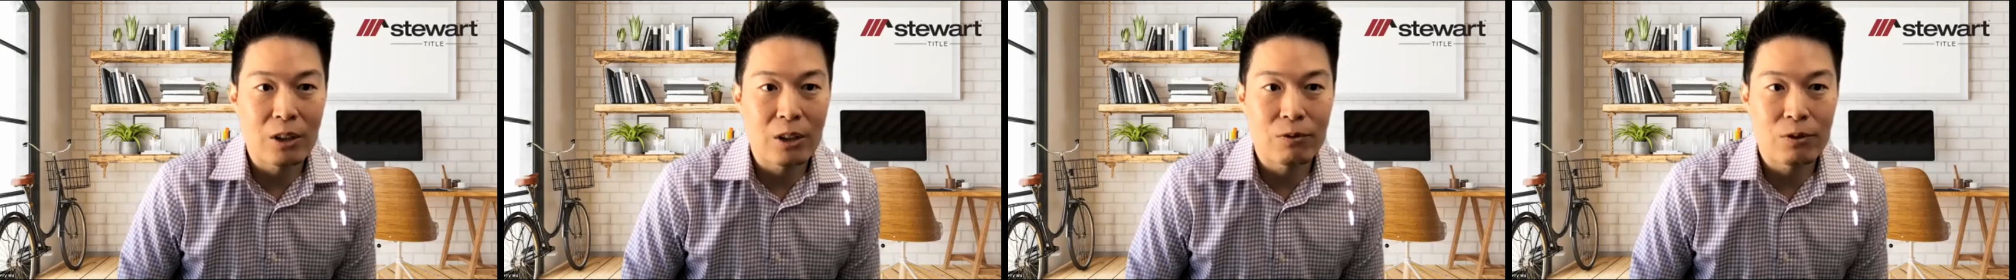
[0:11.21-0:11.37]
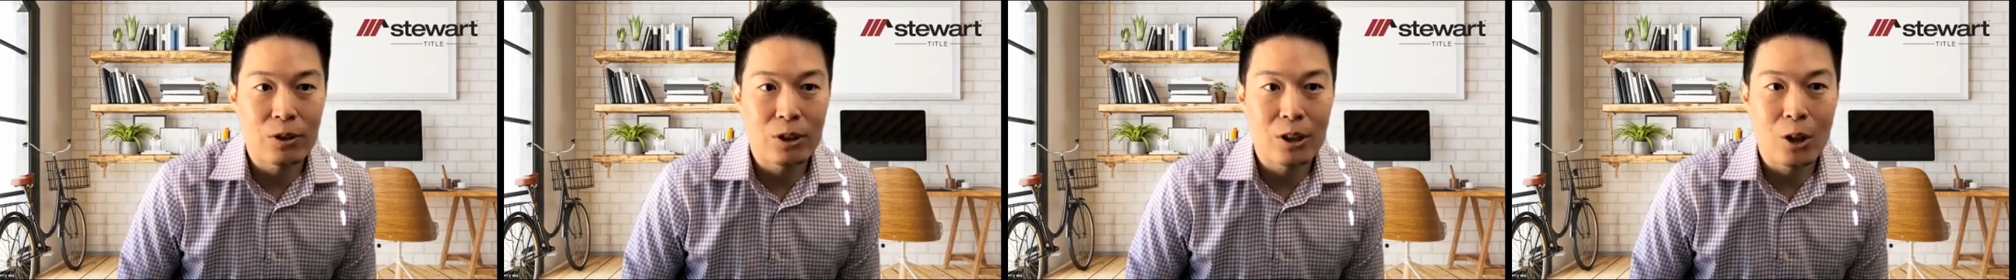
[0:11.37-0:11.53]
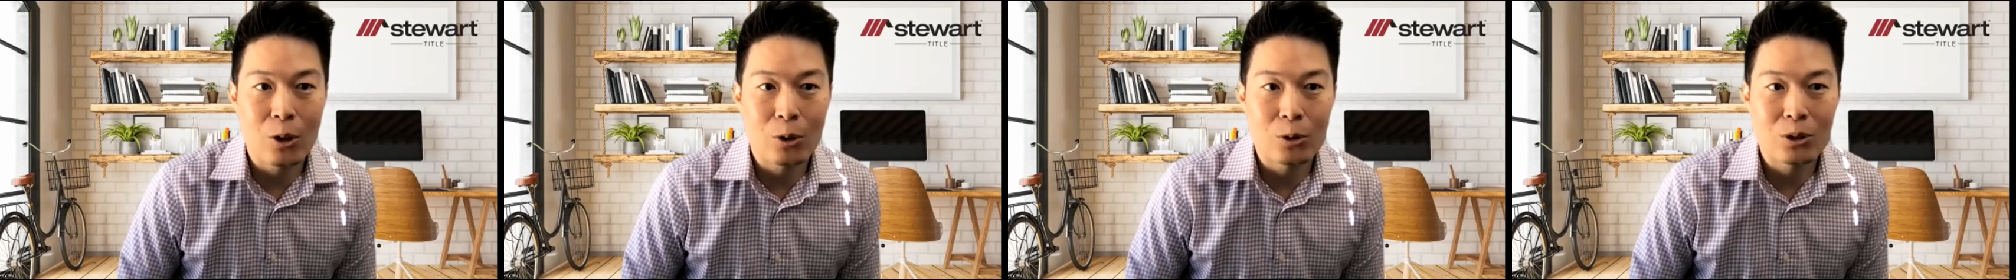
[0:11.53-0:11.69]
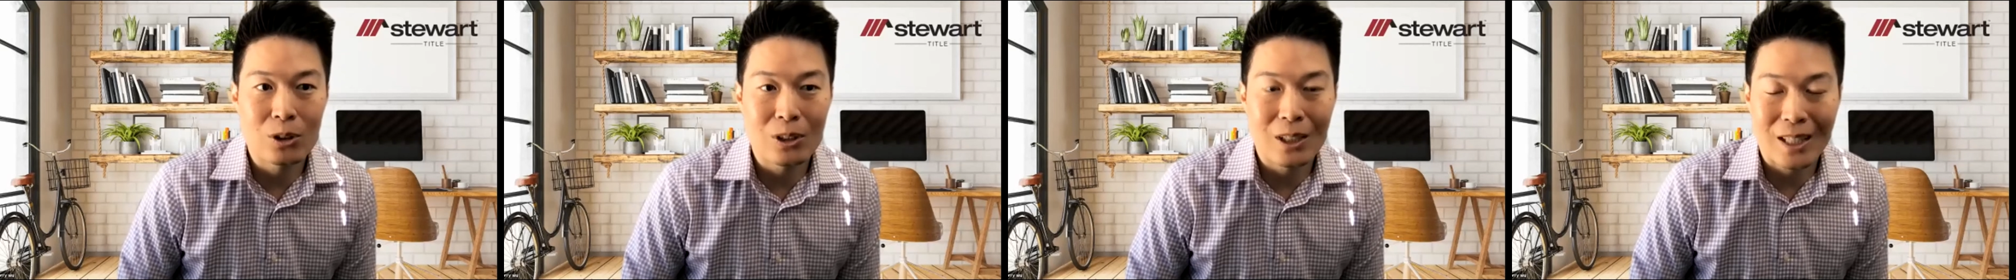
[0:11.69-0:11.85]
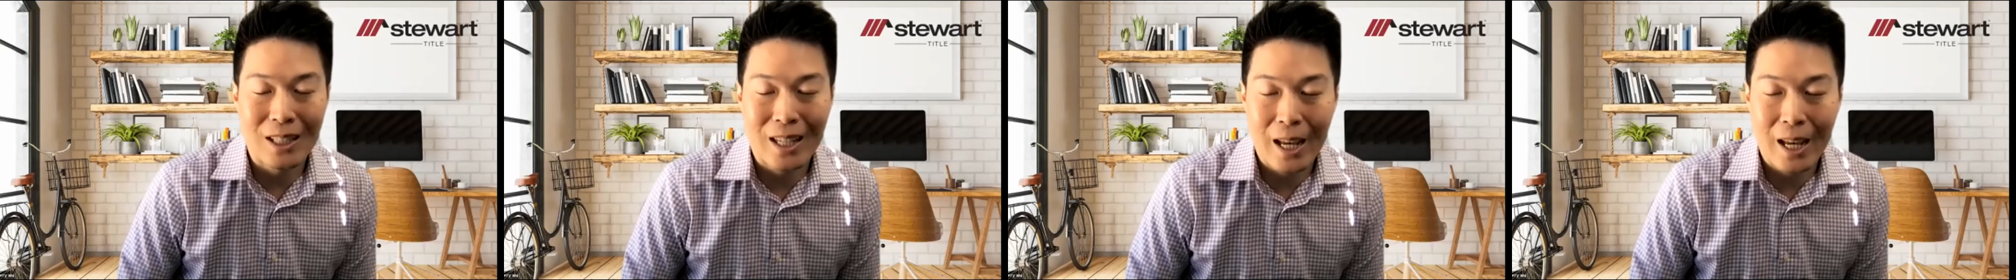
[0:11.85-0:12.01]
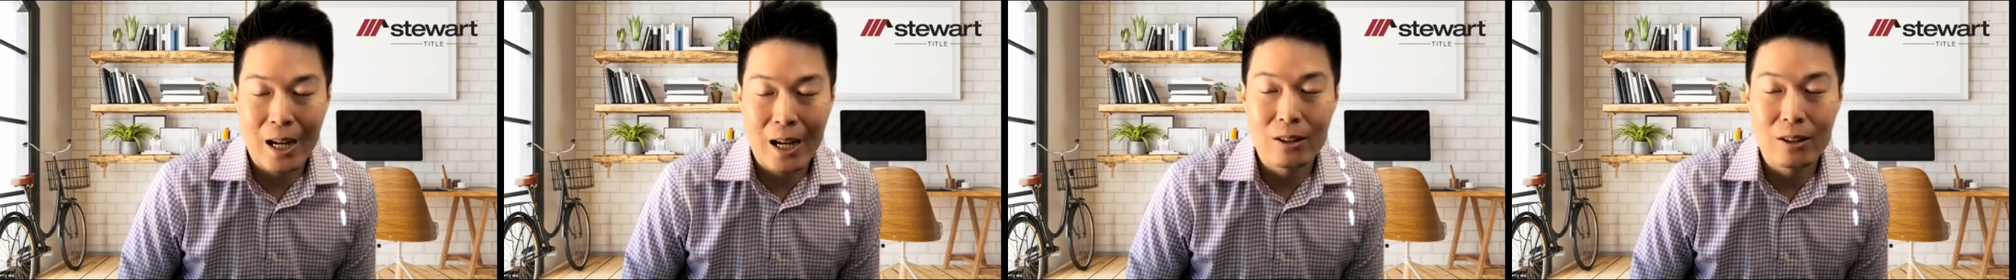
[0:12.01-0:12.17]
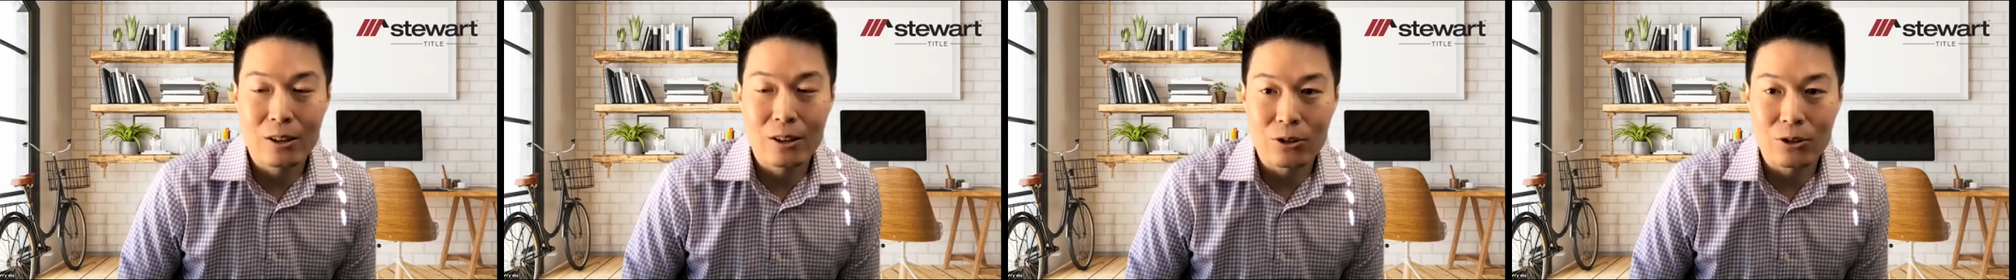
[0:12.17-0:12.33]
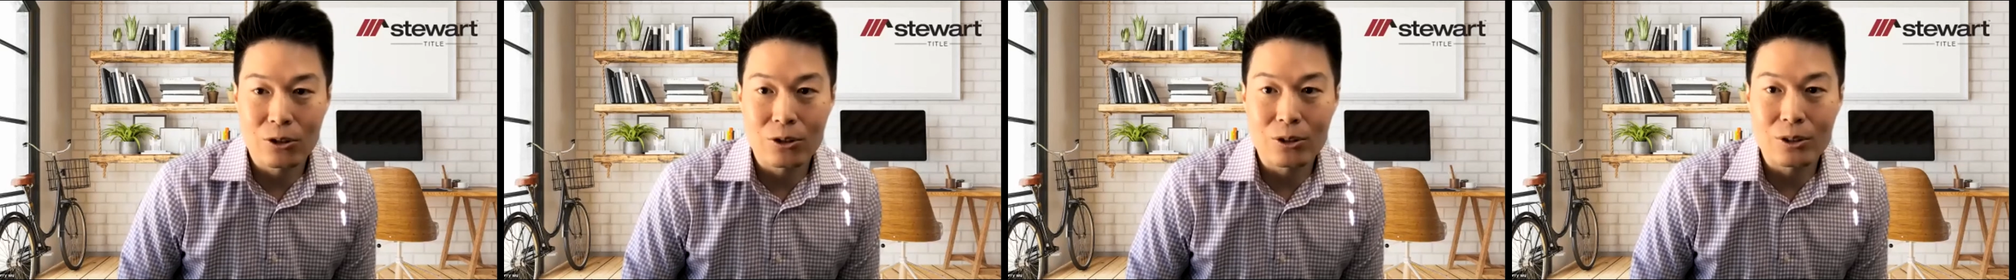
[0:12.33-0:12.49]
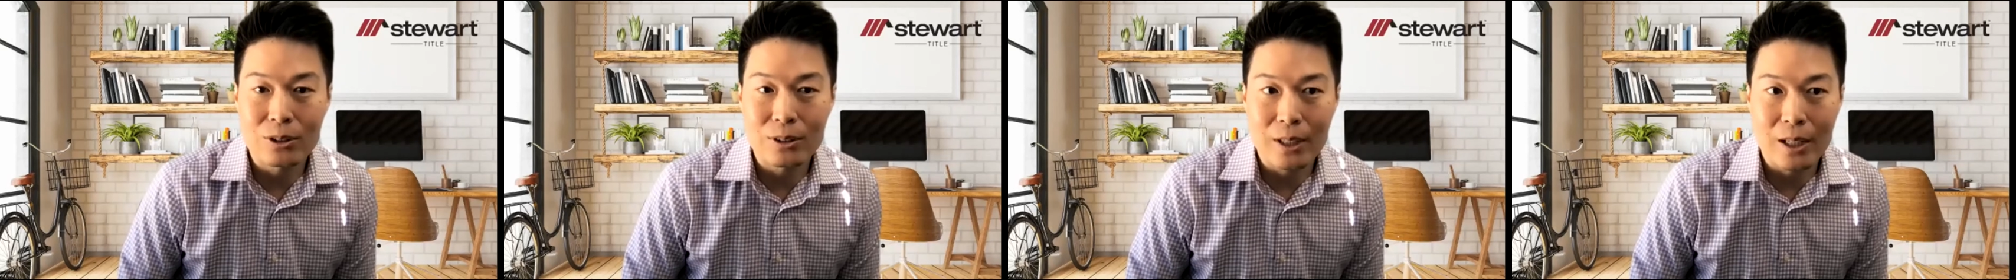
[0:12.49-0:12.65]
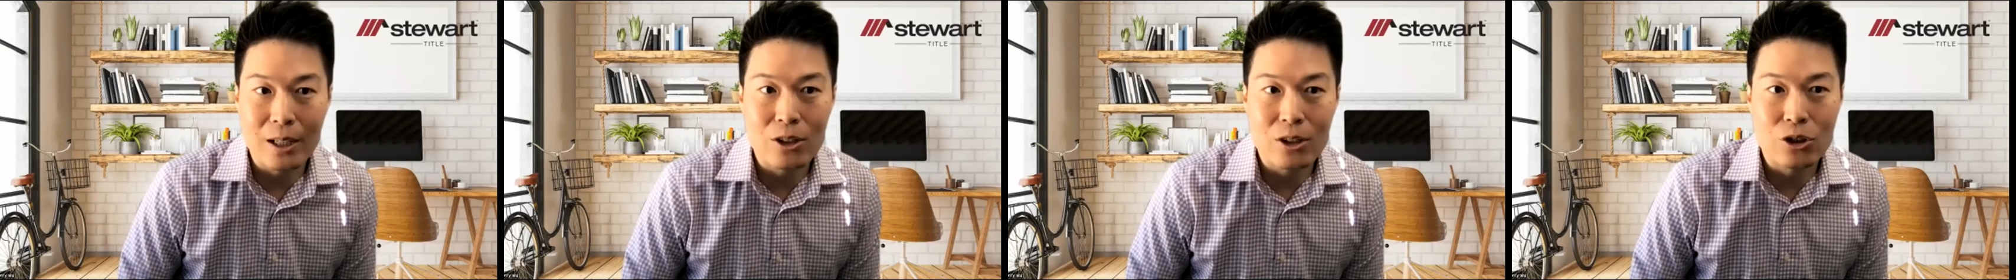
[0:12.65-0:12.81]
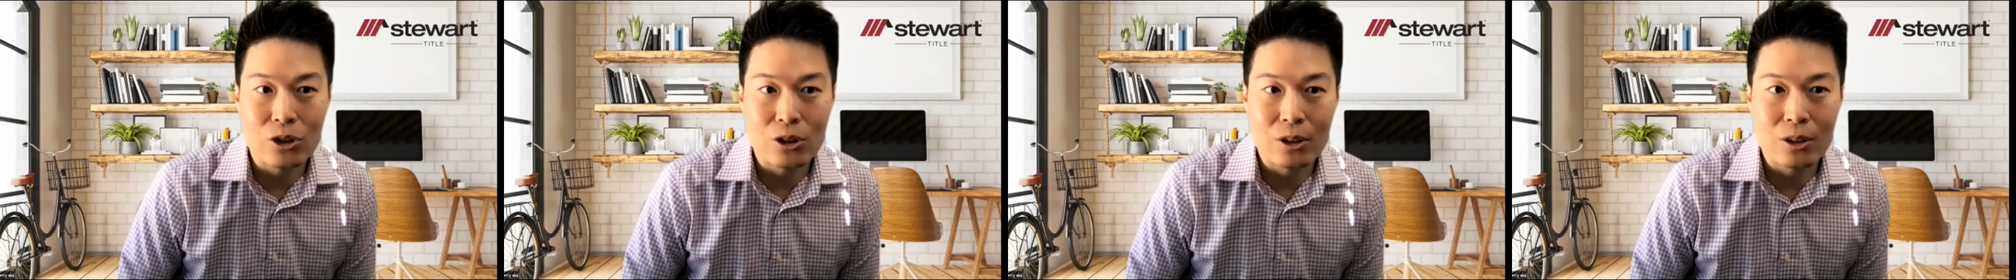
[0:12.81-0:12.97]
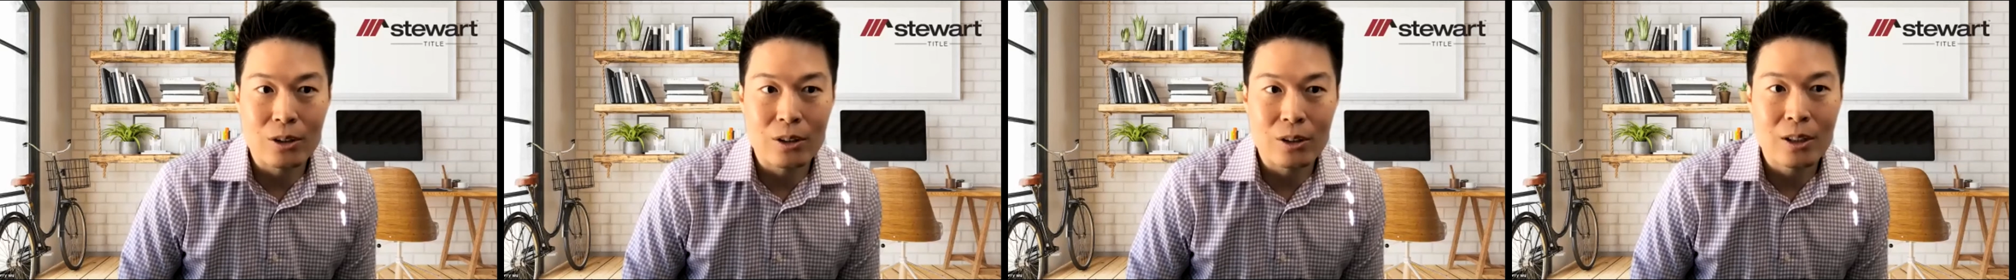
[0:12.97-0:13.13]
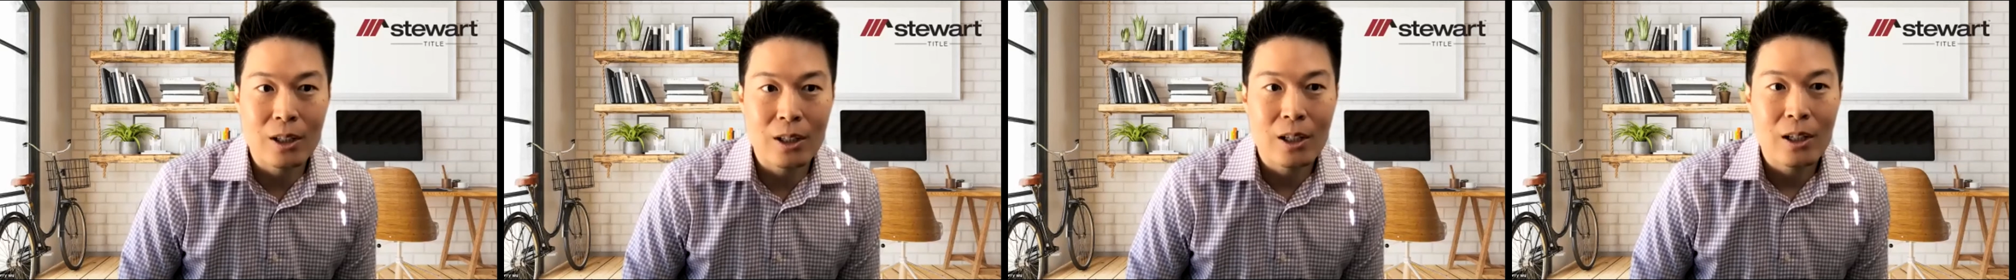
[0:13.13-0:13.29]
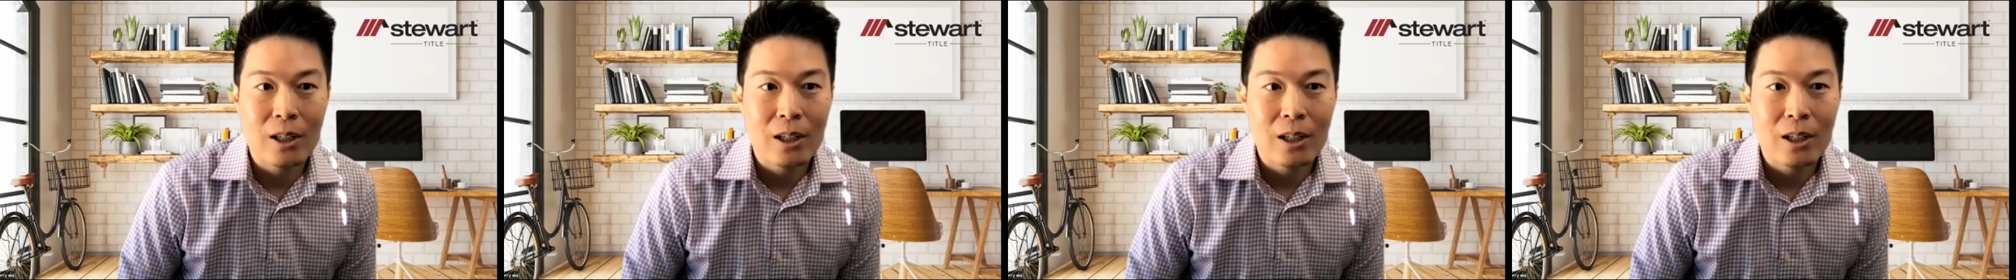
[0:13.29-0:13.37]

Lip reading: if you go into the calendar section,